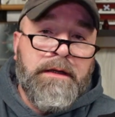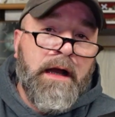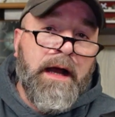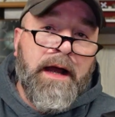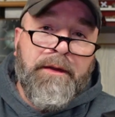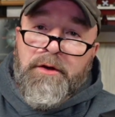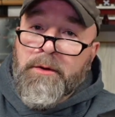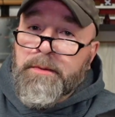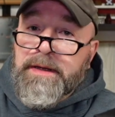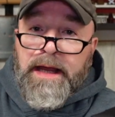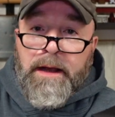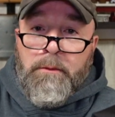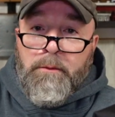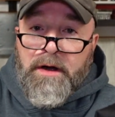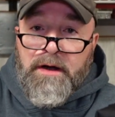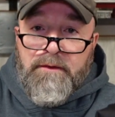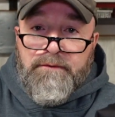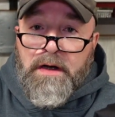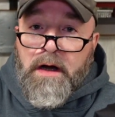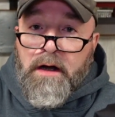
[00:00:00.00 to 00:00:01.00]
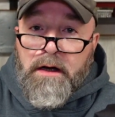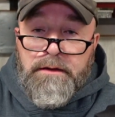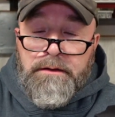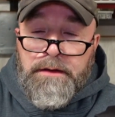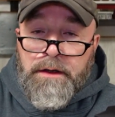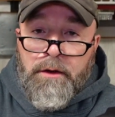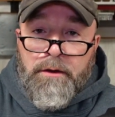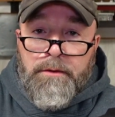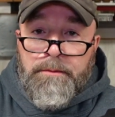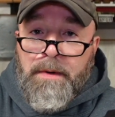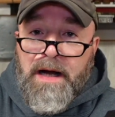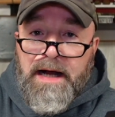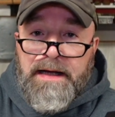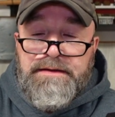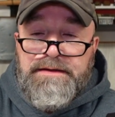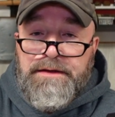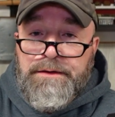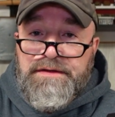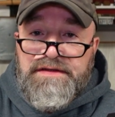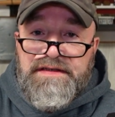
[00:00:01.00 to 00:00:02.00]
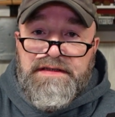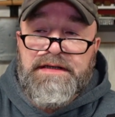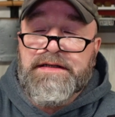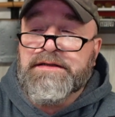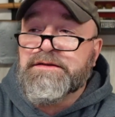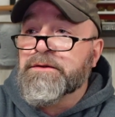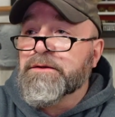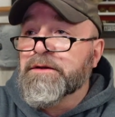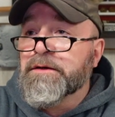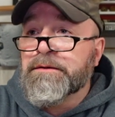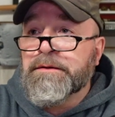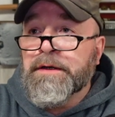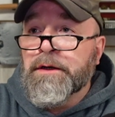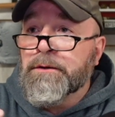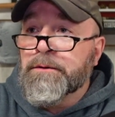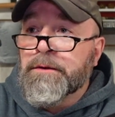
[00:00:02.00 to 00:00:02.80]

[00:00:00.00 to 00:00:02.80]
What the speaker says: Either get one of our, Ma Deuces, or,